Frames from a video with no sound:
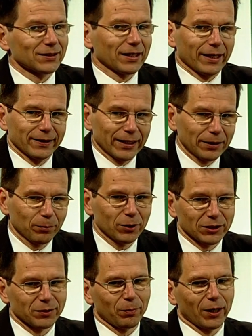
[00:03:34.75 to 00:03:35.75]
Can that
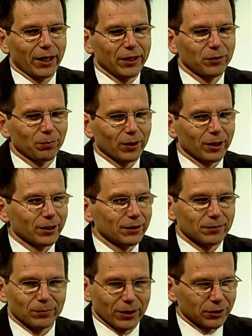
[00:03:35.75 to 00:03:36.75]
be explained
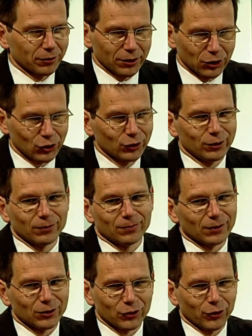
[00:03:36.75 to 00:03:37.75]
by traditional
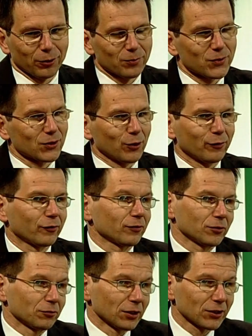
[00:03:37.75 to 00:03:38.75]
terms of
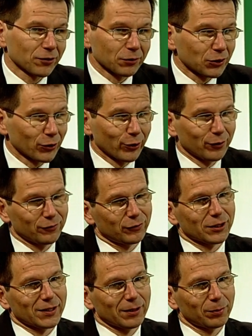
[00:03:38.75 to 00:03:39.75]
risk return,
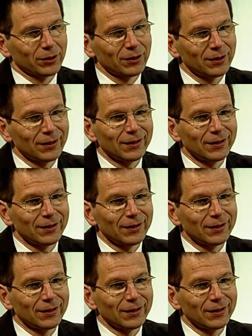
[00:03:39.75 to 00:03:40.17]
for example?